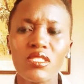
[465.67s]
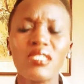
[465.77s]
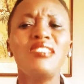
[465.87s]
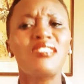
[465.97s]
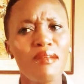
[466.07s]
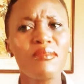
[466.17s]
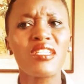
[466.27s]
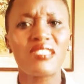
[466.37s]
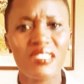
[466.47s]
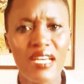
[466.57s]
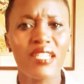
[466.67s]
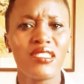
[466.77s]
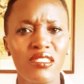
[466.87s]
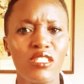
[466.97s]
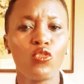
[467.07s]
It's something sad
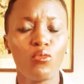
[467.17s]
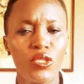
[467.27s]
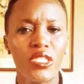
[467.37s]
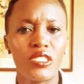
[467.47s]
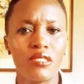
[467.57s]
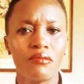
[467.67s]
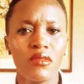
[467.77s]
in the community.